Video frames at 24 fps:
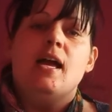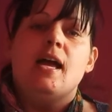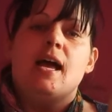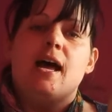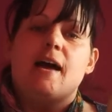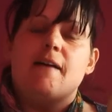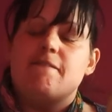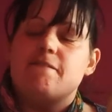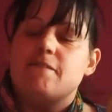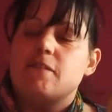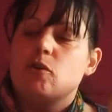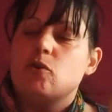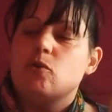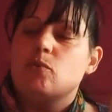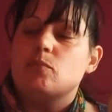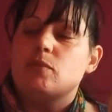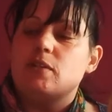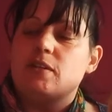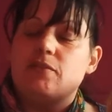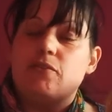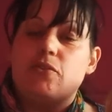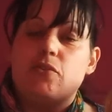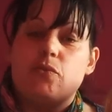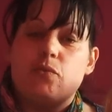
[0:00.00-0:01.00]
I filmed
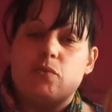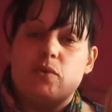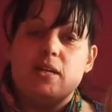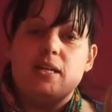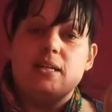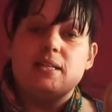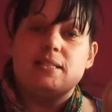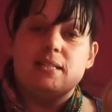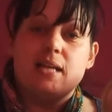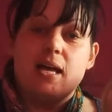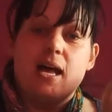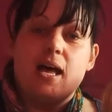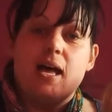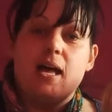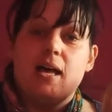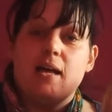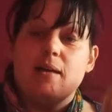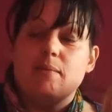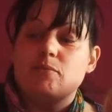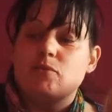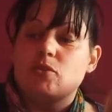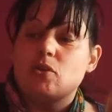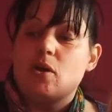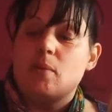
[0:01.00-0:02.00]
it three
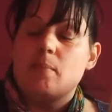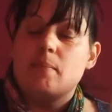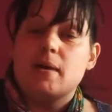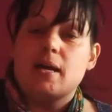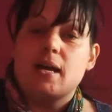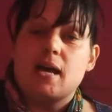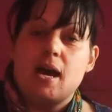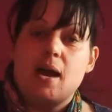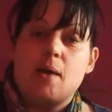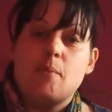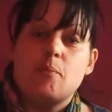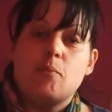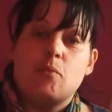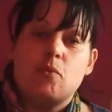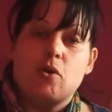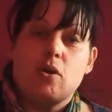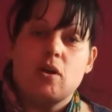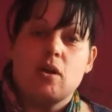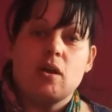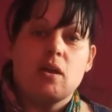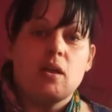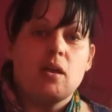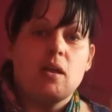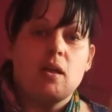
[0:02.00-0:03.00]
times on my
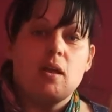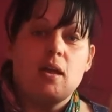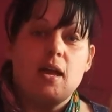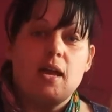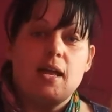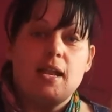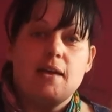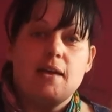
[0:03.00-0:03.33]
camera and